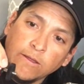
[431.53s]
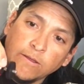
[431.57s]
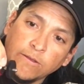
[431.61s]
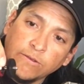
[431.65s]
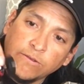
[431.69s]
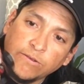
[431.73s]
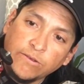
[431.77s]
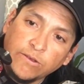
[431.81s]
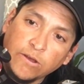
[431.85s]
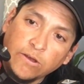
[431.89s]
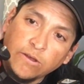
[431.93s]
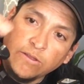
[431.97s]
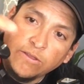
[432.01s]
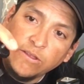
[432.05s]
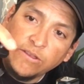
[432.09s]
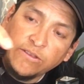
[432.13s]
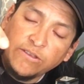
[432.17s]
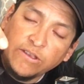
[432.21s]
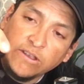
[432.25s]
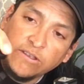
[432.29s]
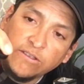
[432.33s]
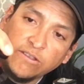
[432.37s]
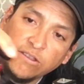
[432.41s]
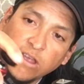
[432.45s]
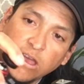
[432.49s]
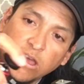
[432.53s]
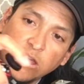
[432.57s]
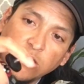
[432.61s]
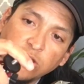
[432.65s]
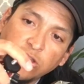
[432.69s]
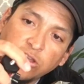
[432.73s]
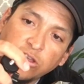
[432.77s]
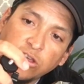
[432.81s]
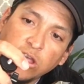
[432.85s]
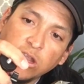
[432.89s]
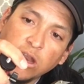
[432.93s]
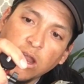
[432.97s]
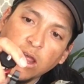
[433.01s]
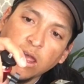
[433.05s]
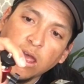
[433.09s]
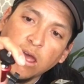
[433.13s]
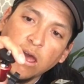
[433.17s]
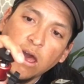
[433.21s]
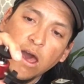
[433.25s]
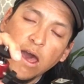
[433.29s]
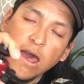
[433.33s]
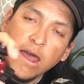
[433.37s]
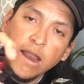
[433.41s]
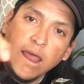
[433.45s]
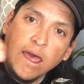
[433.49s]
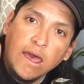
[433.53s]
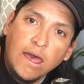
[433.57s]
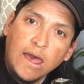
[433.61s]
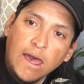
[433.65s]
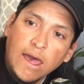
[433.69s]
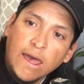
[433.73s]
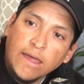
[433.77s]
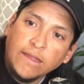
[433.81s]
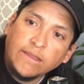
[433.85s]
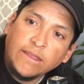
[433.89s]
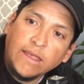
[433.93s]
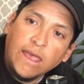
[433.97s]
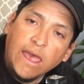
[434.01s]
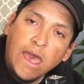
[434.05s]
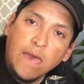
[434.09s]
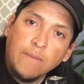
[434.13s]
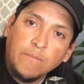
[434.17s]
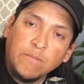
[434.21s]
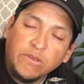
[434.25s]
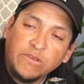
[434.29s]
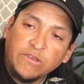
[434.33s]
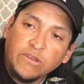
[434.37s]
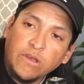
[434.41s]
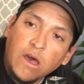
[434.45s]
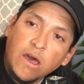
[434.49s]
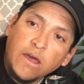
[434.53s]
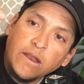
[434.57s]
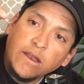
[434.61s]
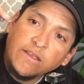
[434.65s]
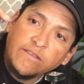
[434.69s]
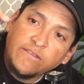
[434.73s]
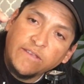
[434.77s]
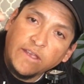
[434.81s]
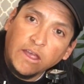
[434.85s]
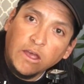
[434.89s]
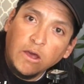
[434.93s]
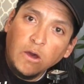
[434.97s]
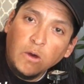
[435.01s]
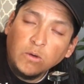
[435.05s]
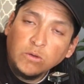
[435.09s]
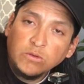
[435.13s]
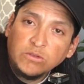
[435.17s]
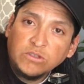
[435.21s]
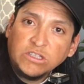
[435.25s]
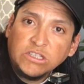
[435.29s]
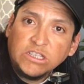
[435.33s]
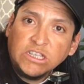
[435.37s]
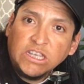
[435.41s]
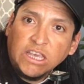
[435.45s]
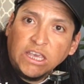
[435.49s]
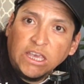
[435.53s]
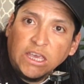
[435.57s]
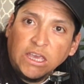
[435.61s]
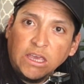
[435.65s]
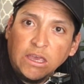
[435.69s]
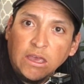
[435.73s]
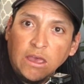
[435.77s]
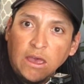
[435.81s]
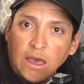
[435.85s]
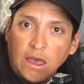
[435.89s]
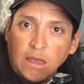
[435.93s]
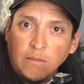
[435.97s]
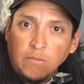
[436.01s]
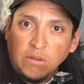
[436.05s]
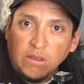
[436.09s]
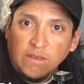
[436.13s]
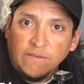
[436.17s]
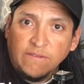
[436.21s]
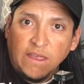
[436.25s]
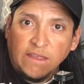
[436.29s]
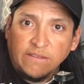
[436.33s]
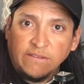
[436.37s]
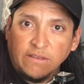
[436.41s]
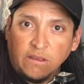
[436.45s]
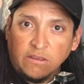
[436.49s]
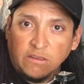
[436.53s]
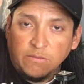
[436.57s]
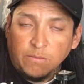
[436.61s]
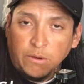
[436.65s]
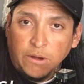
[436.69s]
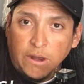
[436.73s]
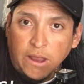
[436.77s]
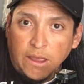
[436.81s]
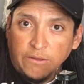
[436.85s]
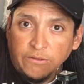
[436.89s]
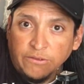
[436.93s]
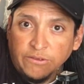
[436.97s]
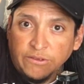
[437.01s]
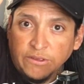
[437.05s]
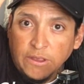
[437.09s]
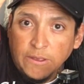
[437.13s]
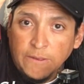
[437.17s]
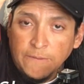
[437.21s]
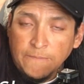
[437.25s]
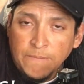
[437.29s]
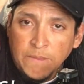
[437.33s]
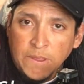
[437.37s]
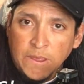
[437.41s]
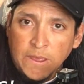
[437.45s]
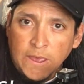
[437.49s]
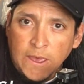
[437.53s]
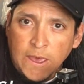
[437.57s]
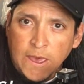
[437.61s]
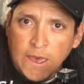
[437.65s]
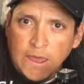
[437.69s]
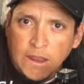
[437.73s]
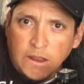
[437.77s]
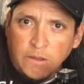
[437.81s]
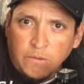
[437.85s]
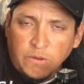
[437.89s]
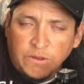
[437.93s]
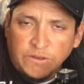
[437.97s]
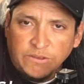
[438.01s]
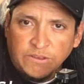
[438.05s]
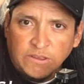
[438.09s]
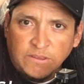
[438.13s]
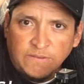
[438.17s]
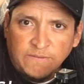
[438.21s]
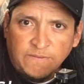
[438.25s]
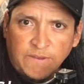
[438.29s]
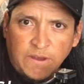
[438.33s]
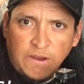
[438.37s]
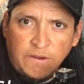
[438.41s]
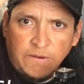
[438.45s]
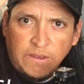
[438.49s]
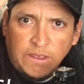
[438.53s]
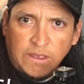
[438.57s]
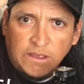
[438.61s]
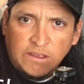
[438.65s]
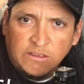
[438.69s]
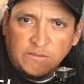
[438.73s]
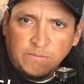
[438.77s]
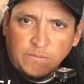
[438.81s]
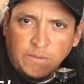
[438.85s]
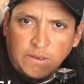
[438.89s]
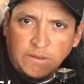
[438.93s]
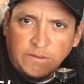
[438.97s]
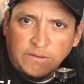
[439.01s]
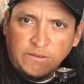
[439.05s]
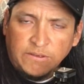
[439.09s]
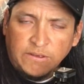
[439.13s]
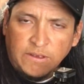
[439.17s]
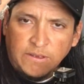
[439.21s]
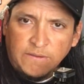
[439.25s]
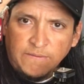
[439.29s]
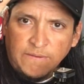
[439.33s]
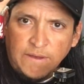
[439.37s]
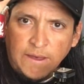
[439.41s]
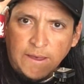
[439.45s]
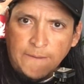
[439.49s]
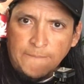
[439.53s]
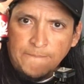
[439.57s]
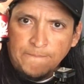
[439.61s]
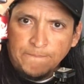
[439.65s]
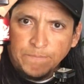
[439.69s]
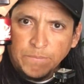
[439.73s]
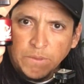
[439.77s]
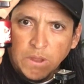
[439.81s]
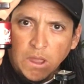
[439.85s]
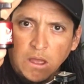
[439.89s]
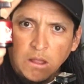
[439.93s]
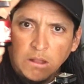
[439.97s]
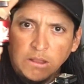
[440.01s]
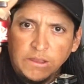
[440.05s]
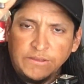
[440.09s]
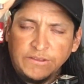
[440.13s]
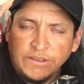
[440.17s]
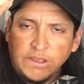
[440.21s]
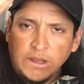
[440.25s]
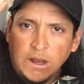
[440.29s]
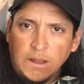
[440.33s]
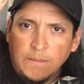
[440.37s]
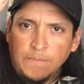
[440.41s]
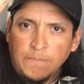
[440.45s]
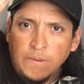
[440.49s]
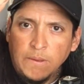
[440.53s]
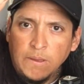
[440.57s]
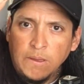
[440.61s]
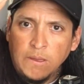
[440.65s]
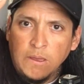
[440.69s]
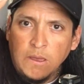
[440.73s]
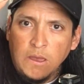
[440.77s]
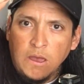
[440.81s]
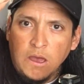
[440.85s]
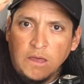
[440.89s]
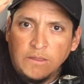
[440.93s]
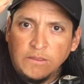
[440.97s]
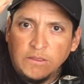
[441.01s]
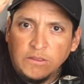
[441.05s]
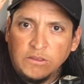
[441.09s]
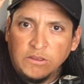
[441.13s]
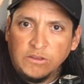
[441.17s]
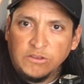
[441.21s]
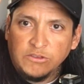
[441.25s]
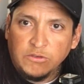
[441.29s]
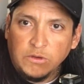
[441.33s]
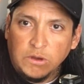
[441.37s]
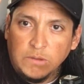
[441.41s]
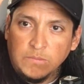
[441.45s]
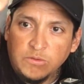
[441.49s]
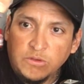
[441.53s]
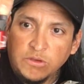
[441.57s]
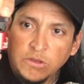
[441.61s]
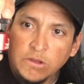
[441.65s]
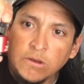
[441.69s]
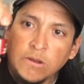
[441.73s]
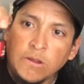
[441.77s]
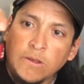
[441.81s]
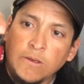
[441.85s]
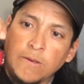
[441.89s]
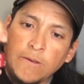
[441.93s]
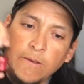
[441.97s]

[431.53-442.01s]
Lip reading: So this extension I got at Amazon. It's a Ghost Ski, I believe that's how it's pronounced, and it wasn't very expensive. I'll list it up in the description.